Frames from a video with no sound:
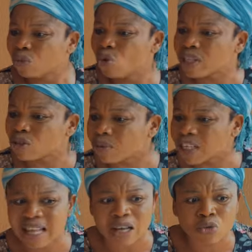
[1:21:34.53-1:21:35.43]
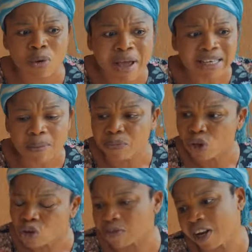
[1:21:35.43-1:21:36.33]
doing something that will make them be
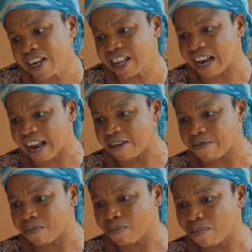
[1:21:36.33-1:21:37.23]
useful in their life.